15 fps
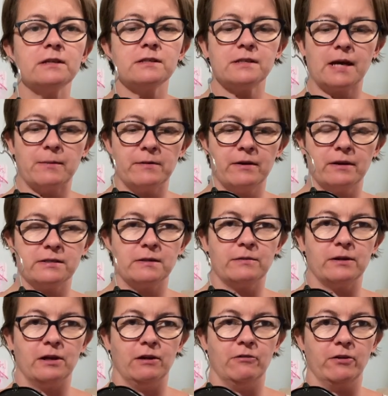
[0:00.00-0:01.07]
as I said
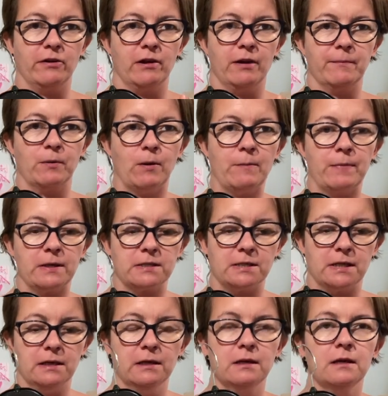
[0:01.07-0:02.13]
earlier on, I'm quite
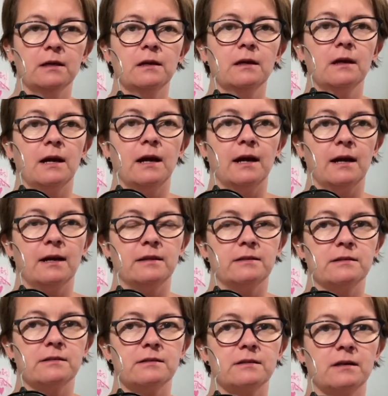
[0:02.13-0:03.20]
busty,
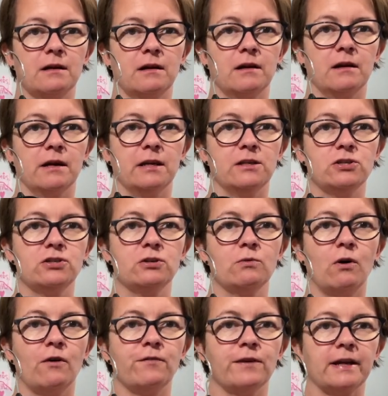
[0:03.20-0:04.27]
and I do
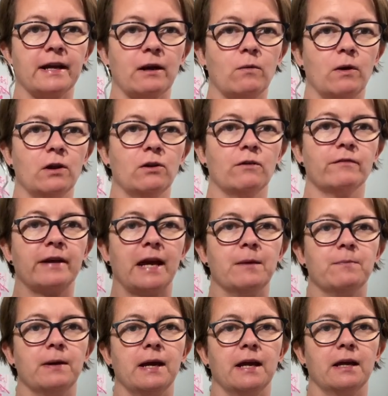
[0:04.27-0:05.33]
often get quite a lot of
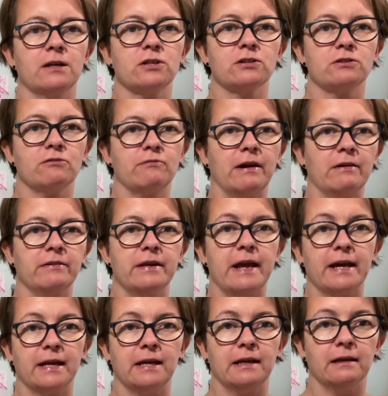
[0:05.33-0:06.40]
gaping just around the
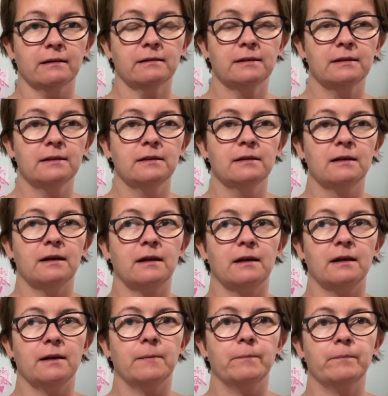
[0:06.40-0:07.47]
neck here
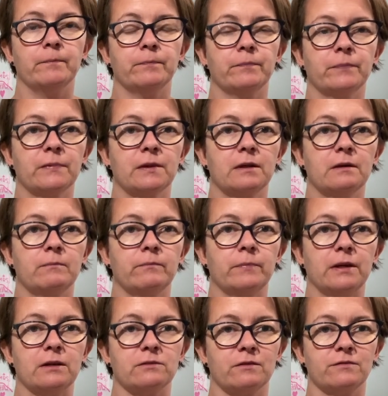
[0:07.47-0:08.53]
um,
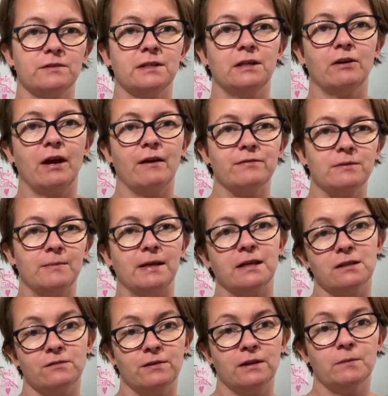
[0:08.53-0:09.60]
because obviously you have to make it
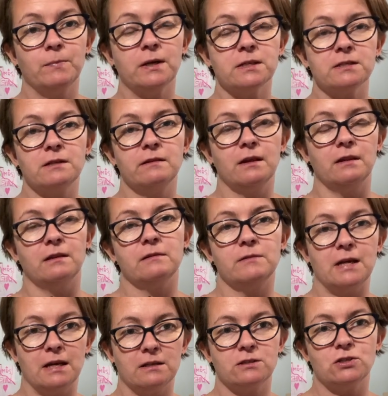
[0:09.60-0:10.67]
to fit the bust and then
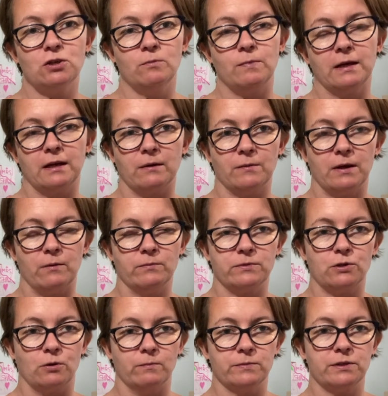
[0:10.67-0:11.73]
it's too big up, up
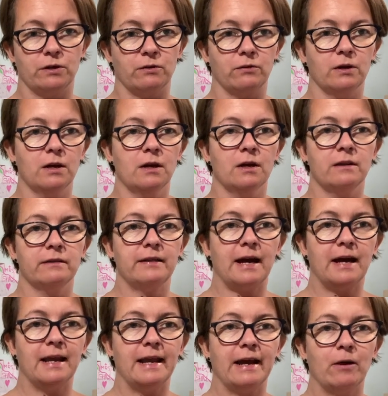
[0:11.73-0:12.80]
top. So
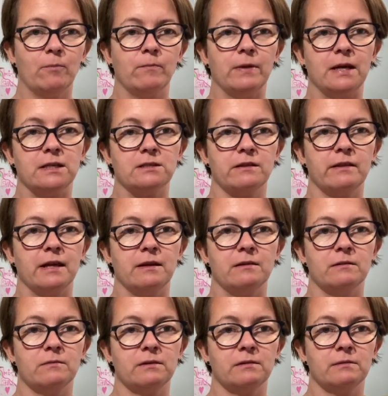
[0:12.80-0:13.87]
that allowed me to
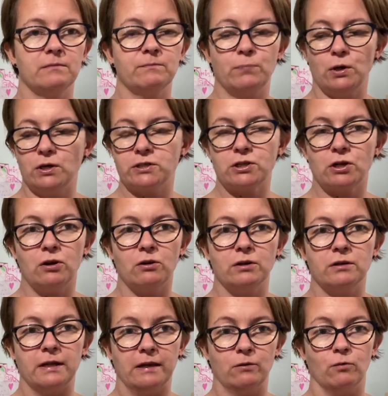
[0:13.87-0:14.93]
then put a dart
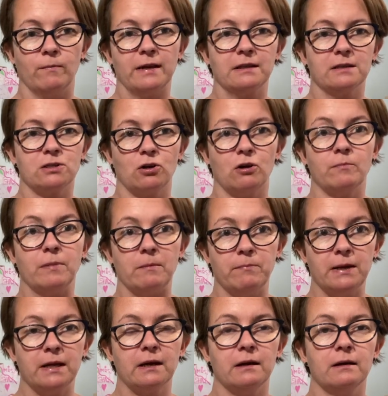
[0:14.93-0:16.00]
in or make the dart a bit
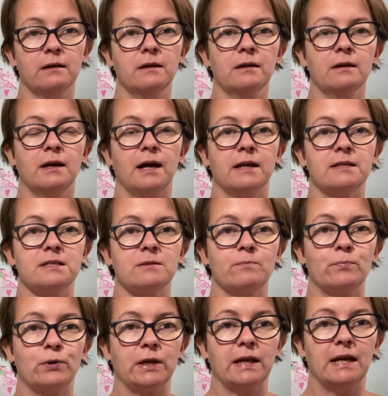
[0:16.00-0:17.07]
bigger and to
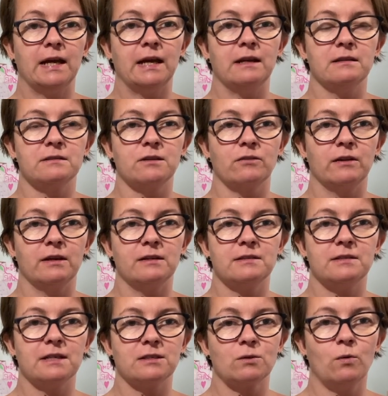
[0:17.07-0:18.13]
bring it in so that it
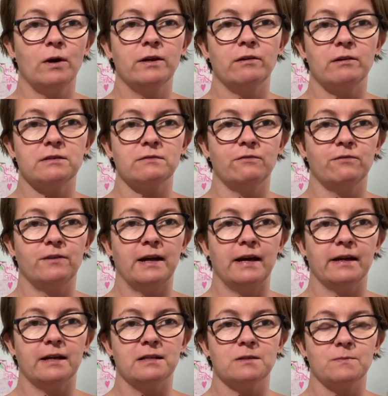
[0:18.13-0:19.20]
sits quite nice and flat
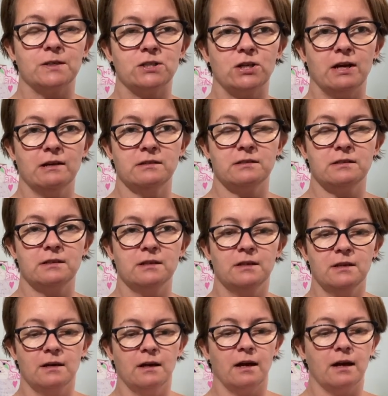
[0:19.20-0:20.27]
against my chest.
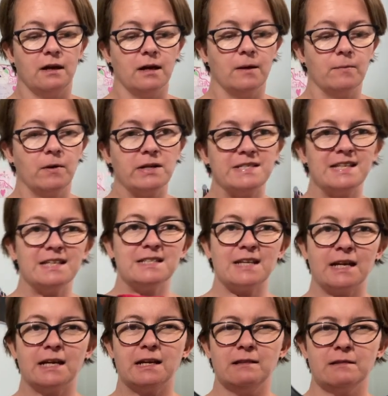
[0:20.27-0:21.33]
Um, I did
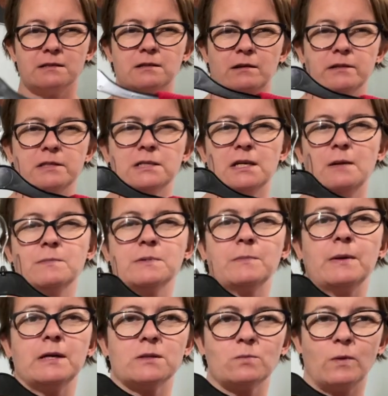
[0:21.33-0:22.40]
take in the side seams a
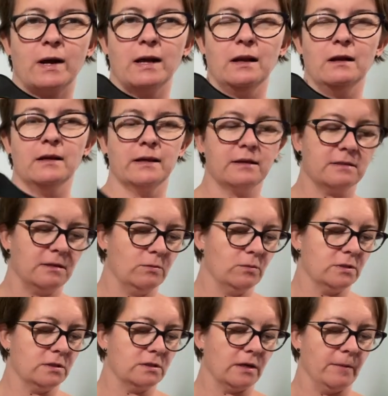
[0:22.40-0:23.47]
bit as well because it
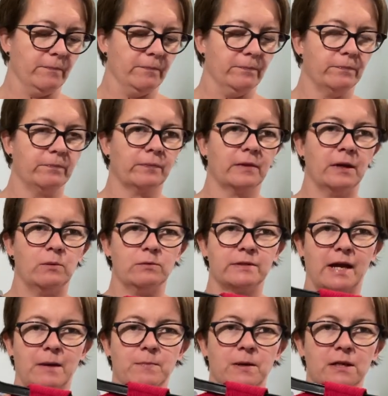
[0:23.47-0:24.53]
was um, it was
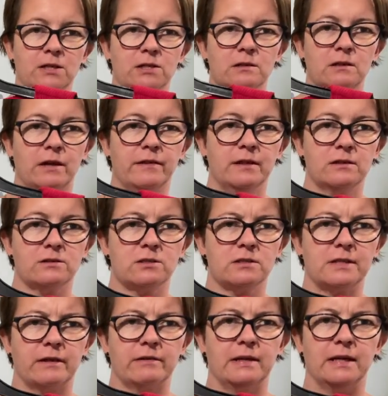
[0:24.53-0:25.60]
gaping, I think just
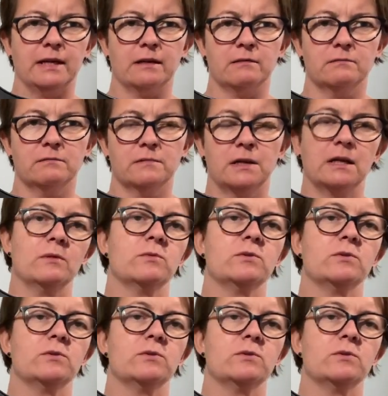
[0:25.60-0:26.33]
down here. It was